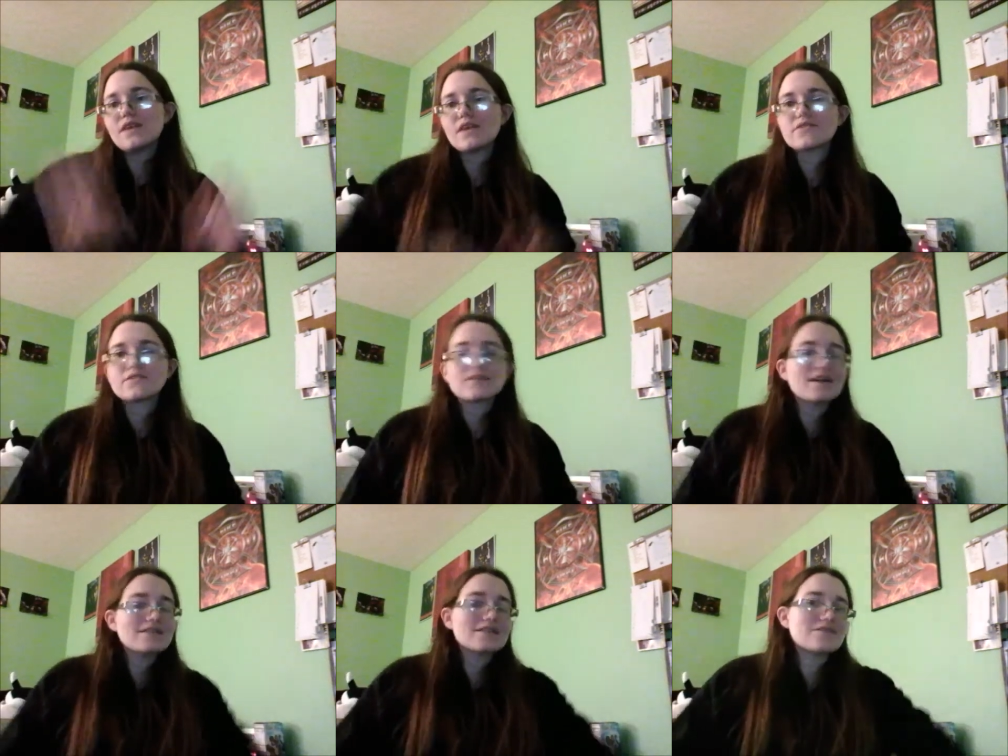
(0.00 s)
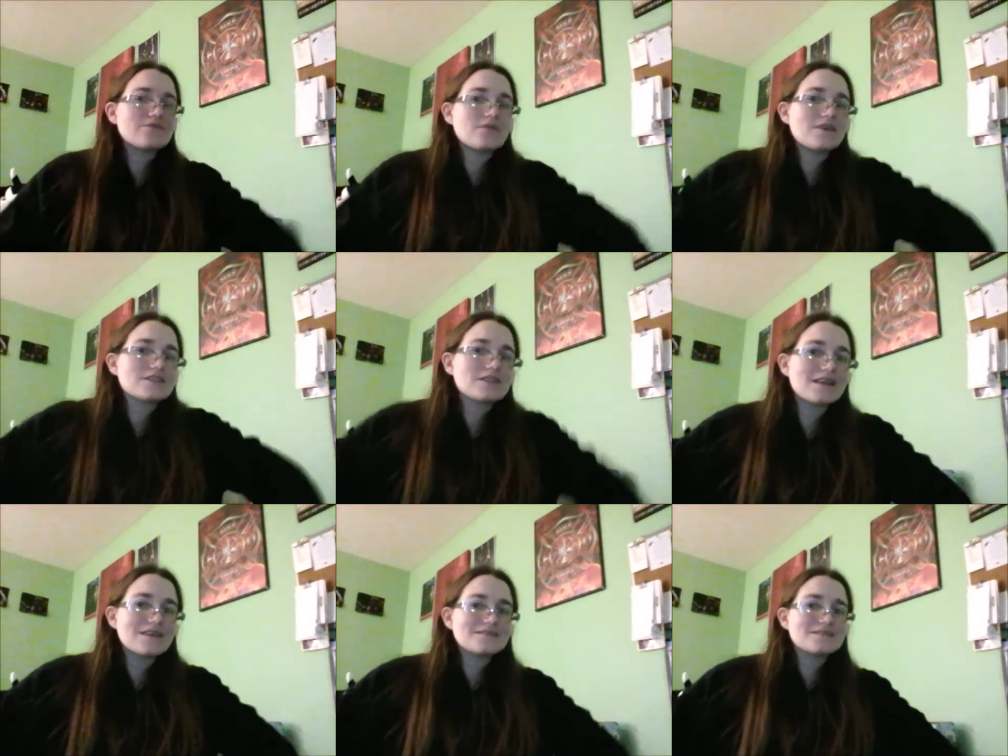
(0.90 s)
Other than that, thank you for watching
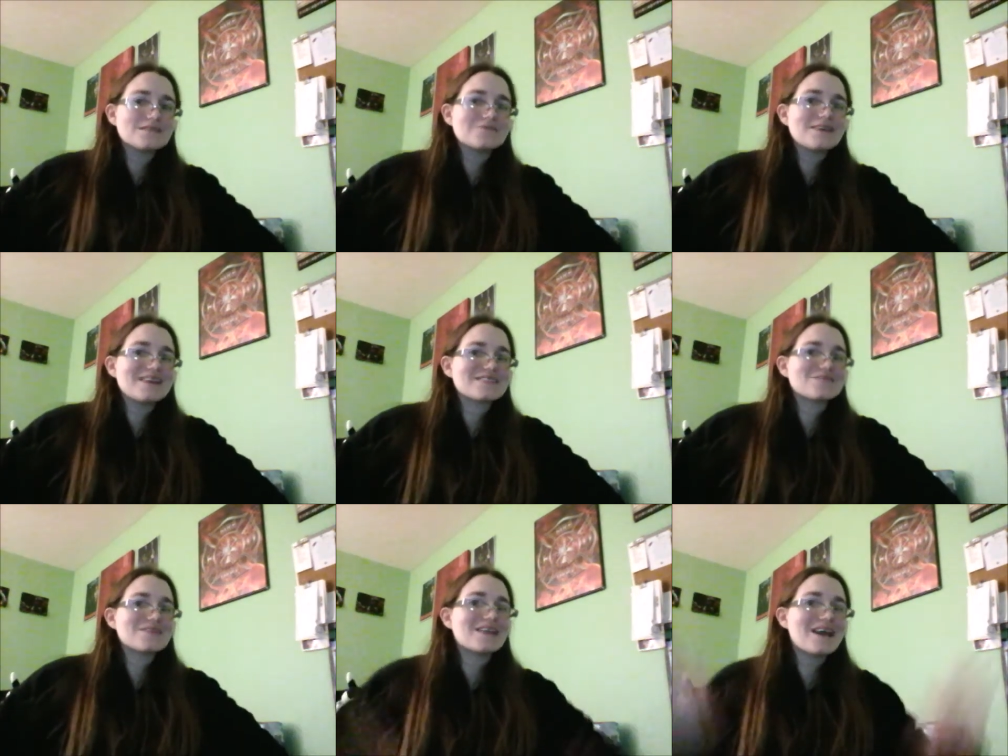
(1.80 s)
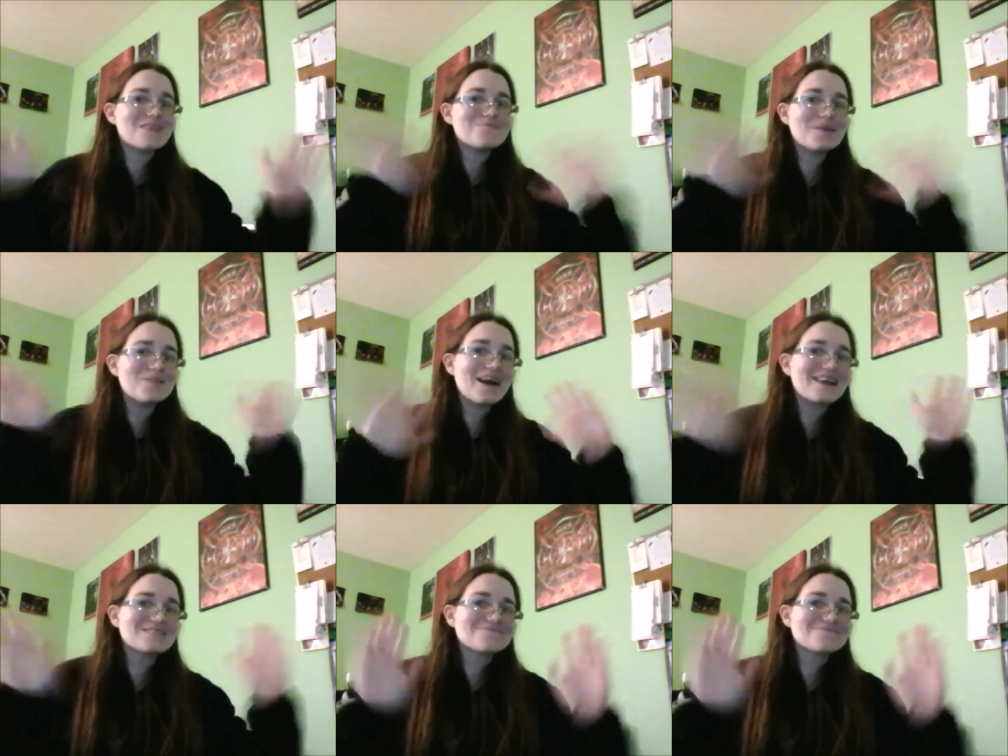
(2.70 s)
and I'll see you in my next one. Bye-bye.